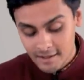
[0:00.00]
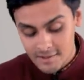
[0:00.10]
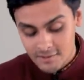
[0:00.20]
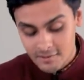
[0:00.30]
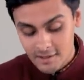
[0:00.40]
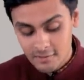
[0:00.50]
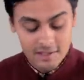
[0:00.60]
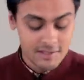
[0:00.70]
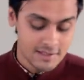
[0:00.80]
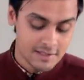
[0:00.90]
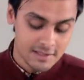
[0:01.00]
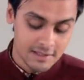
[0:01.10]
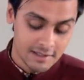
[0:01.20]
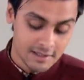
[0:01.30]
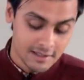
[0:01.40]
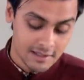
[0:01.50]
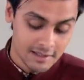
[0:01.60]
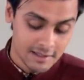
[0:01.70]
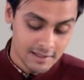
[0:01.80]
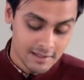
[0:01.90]
So now let's
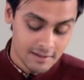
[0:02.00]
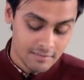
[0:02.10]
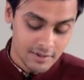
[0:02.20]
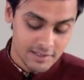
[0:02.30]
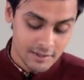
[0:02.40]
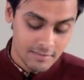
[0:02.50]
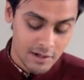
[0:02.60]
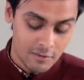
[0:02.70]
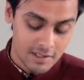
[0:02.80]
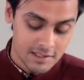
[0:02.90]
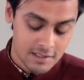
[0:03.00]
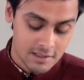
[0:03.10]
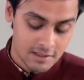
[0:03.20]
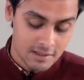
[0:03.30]
press the power button.